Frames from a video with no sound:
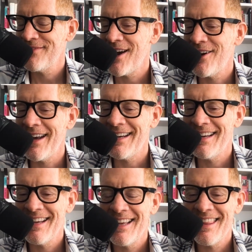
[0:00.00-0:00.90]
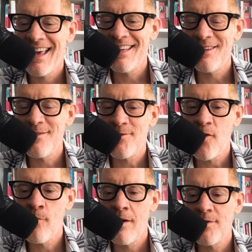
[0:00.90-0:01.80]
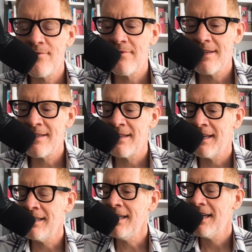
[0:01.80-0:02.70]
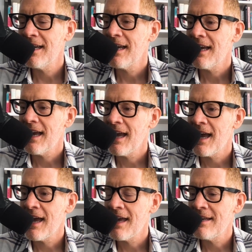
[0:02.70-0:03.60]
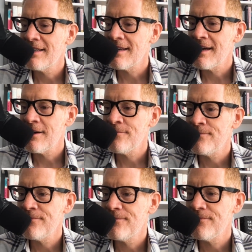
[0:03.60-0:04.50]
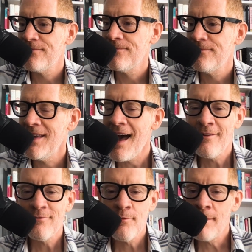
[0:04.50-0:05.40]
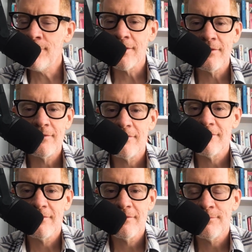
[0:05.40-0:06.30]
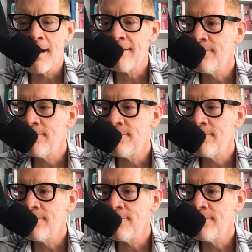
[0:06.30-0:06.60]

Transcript: All right. Thank you so much for listening. And remember, bottom